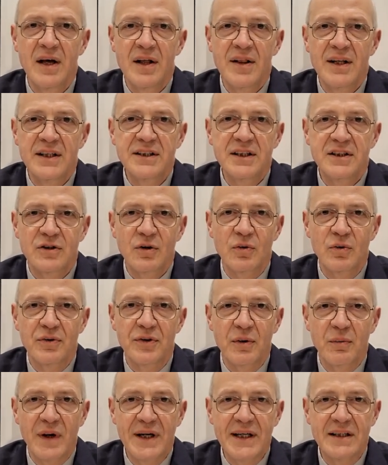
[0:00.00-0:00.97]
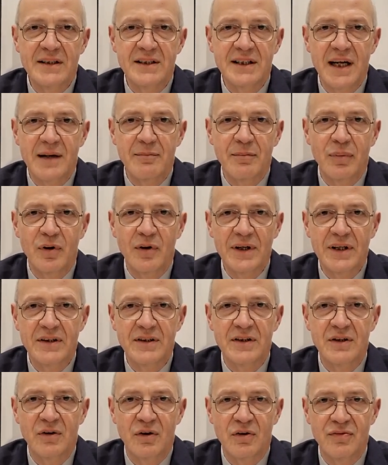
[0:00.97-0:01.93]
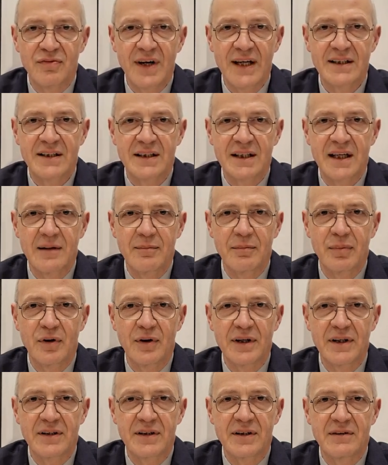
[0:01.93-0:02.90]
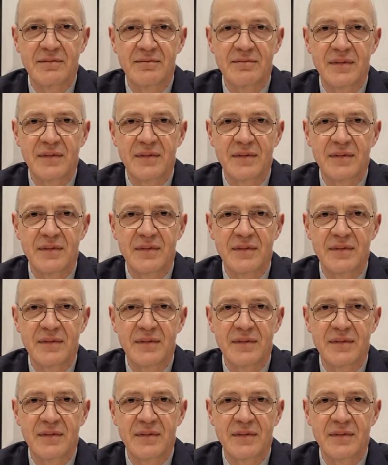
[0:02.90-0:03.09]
This is called the weight set point or fat set point,